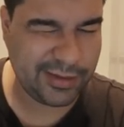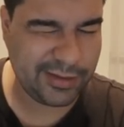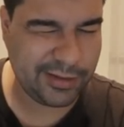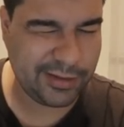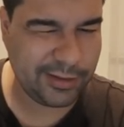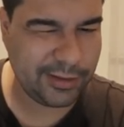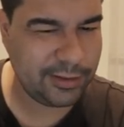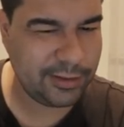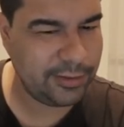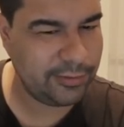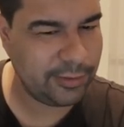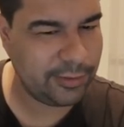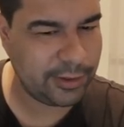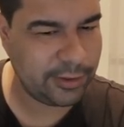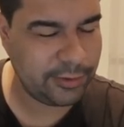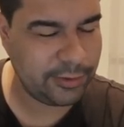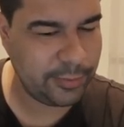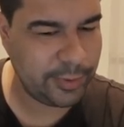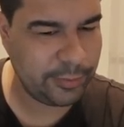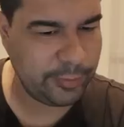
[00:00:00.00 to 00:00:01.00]
Gear lever, I
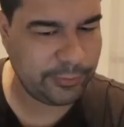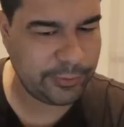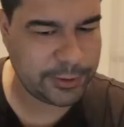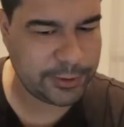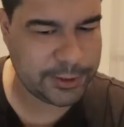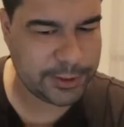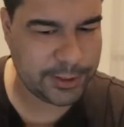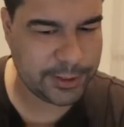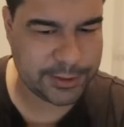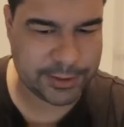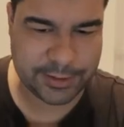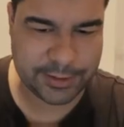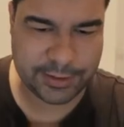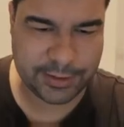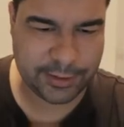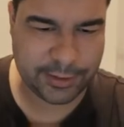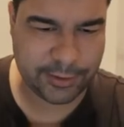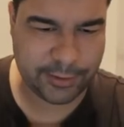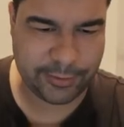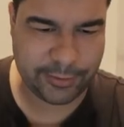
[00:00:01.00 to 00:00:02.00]
don't remember if I changed I don't
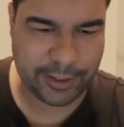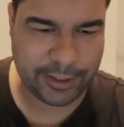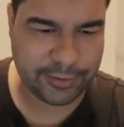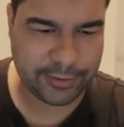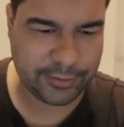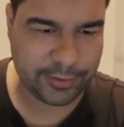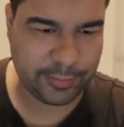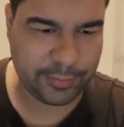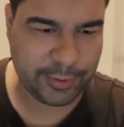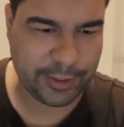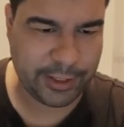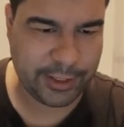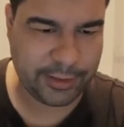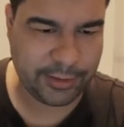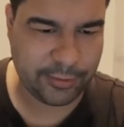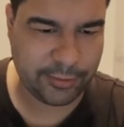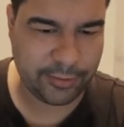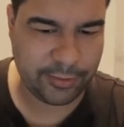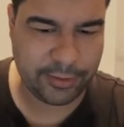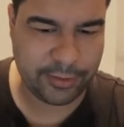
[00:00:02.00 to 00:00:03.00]
think I got around to it, but I had
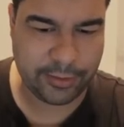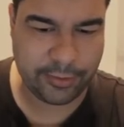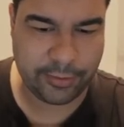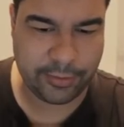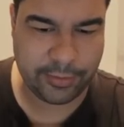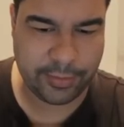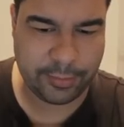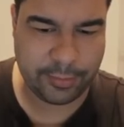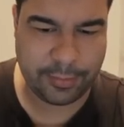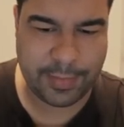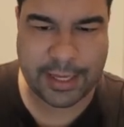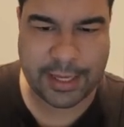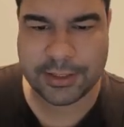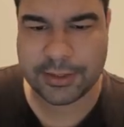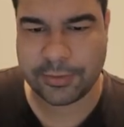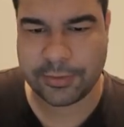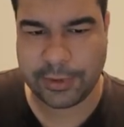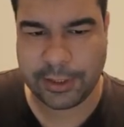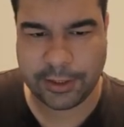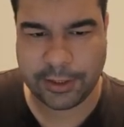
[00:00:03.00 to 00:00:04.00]
the, the, the
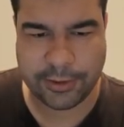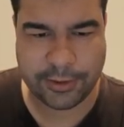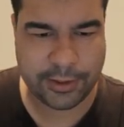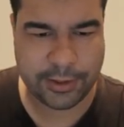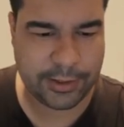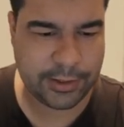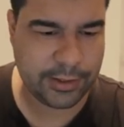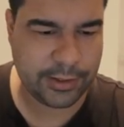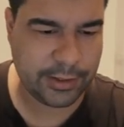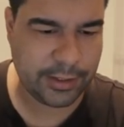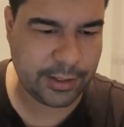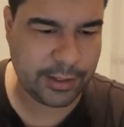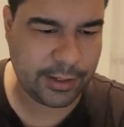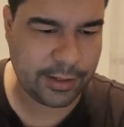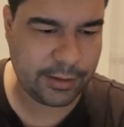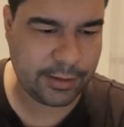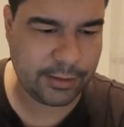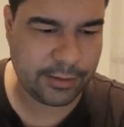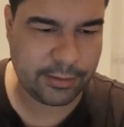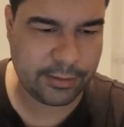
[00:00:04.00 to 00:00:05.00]
maps recon
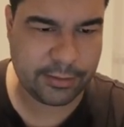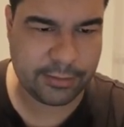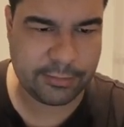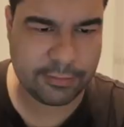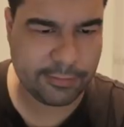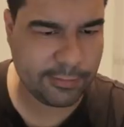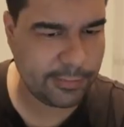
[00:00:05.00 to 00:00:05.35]
and